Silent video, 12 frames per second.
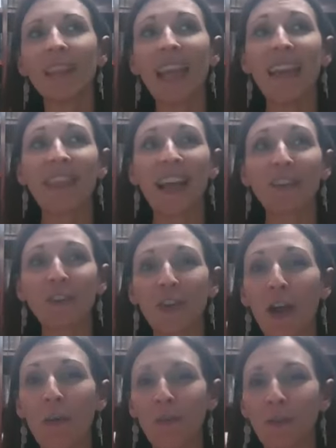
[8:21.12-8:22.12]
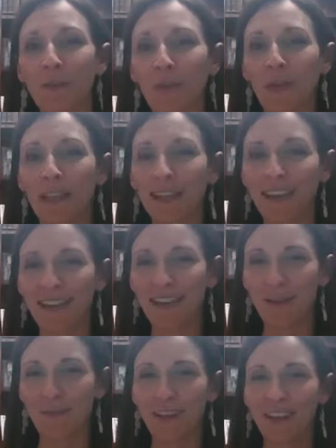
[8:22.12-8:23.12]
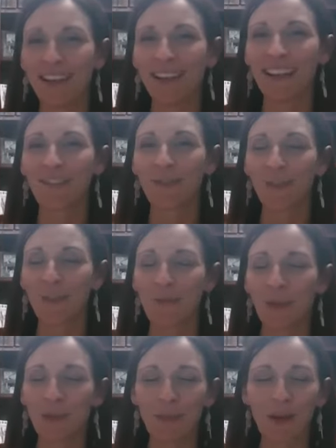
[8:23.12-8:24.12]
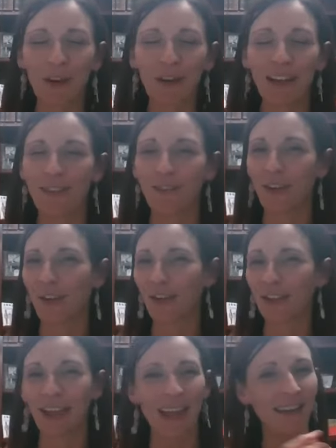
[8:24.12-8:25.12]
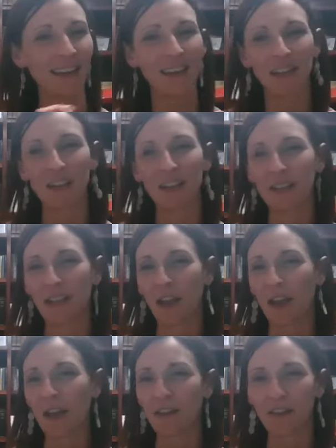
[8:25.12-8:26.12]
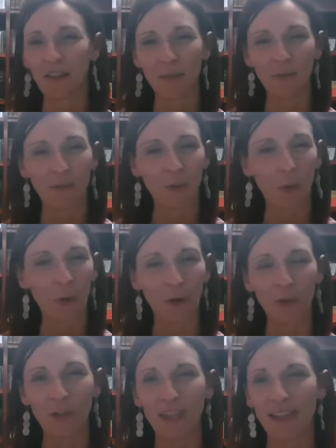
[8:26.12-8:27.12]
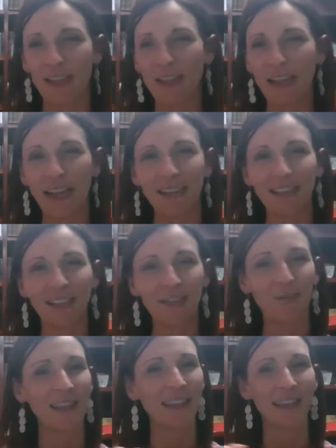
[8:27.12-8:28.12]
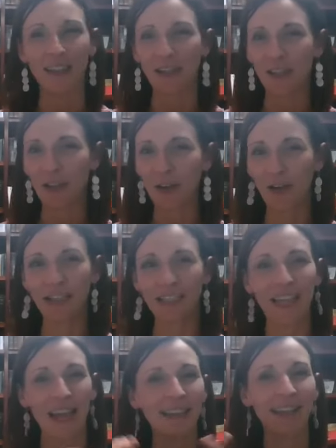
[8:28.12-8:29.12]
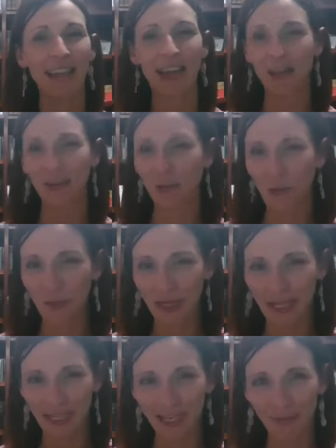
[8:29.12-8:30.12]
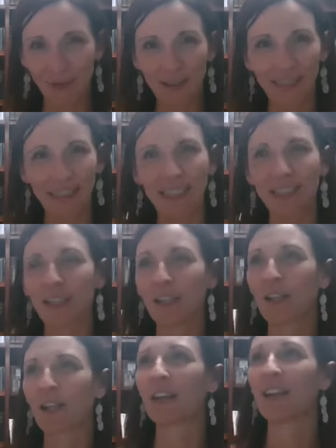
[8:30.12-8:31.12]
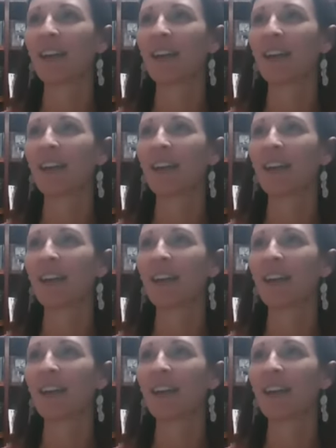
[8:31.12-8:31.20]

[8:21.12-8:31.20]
And that job was really, for the most part, a very like sign the orders at the end of the year, attend the annual meeting once a year.